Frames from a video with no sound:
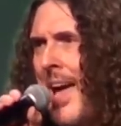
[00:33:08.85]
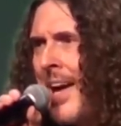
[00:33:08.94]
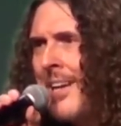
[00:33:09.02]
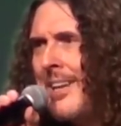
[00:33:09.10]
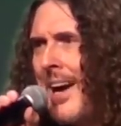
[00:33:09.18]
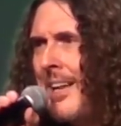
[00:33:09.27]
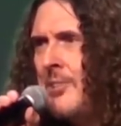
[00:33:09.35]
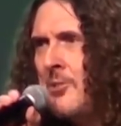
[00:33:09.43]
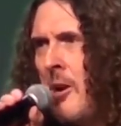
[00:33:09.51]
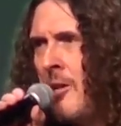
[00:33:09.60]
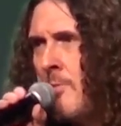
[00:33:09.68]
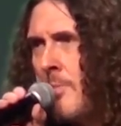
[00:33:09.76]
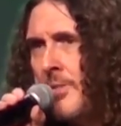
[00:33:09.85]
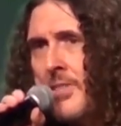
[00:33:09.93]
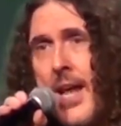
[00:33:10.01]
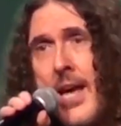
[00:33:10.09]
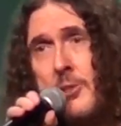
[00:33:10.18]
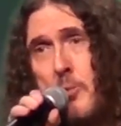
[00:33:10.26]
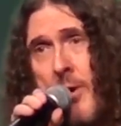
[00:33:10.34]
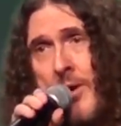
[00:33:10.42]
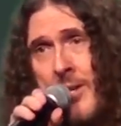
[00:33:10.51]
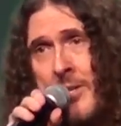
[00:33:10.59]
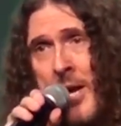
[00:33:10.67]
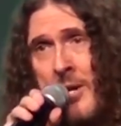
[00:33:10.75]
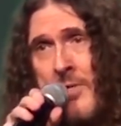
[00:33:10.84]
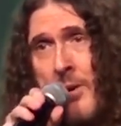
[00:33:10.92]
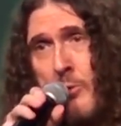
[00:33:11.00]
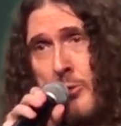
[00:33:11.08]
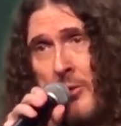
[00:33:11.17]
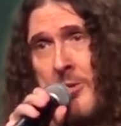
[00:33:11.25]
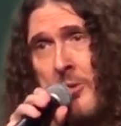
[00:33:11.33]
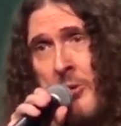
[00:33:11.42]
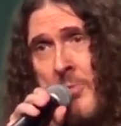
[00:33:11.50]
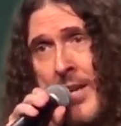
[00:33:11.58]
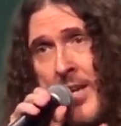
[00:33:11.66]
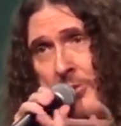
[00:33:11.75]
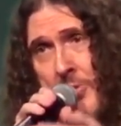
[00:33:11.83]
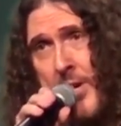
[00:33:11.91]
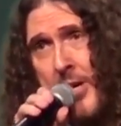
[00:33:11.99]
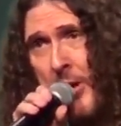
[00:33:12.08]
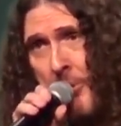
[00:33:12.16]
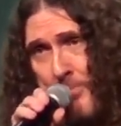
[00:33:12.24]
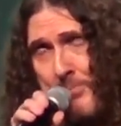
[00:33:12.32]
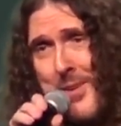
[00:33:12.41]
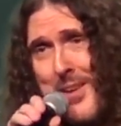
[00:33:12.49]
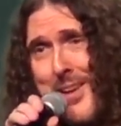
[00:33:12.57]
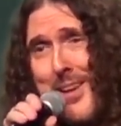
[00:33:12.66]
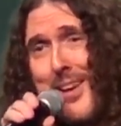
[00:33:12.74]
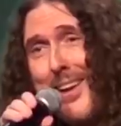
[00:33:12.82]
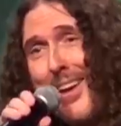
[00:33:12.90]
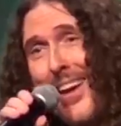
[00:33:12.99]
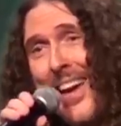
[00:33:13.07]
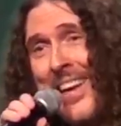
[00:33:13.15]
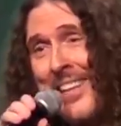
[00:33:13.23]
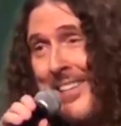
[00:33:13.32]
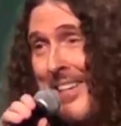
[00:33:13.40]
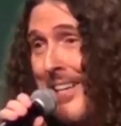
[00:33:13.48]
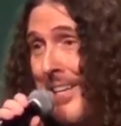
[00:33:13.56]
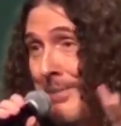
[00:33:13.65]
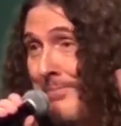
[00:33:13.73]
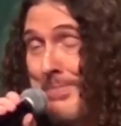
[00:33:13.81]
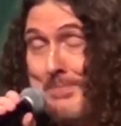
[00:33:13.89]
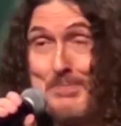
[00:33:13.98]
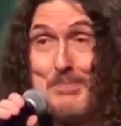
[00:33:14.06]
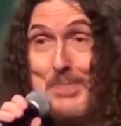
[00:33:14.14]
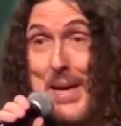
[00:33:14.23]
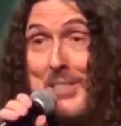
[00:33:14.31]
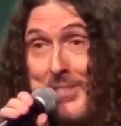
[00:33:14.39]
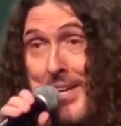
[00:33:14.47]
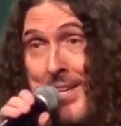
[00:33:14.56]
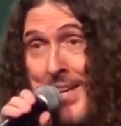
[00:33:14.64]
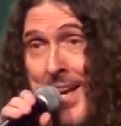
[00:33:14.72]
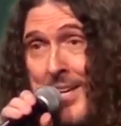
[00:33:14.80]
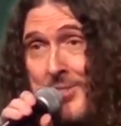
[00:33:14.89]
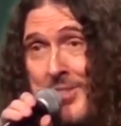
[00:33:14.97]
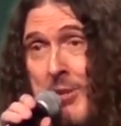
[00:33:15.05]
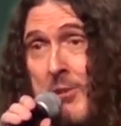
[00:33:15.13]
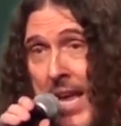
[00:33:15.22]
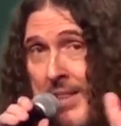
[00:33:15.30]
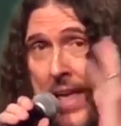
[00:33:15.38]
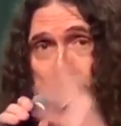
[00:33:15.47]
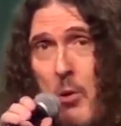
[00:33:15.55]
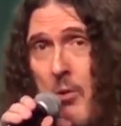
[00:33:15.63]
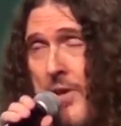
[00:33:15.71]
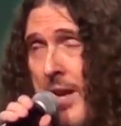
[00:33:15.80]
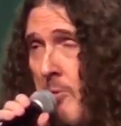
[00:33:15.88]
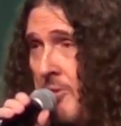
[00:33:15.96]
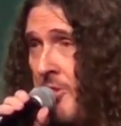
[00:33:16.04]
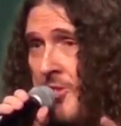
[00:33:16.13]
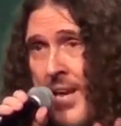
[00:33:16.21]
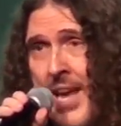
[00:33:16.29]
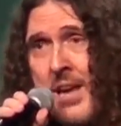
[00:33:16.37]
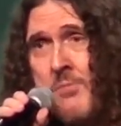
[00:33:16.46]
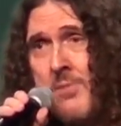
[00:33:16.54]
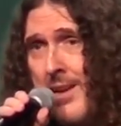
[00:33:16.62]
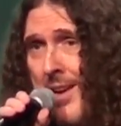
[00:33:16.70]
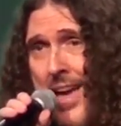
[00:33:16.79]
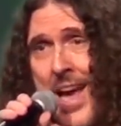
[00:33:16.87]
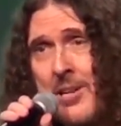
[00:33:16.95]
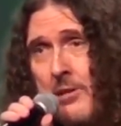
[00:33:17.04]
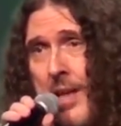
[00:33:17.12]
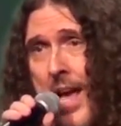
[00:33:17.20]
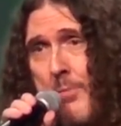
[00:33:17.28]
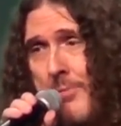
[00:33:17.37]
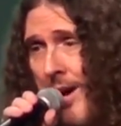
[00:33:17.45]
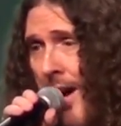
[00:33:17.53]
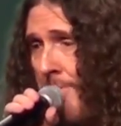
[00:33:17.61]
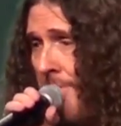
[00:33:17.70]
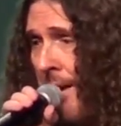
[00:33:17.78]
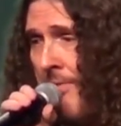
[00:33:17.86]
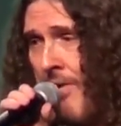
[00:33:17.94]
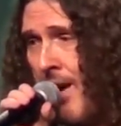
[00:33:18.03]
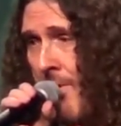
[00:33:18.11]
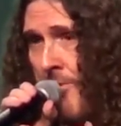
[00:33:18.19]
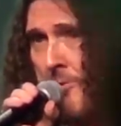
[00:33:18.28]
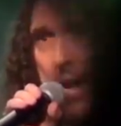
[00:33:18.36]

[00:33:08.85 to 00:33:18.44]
and I just called him up and said, hey, it's Weird Al Yankovic. Would you like to do my next video? And uh, he said yes, it, and that whole video was just him and a laptop and five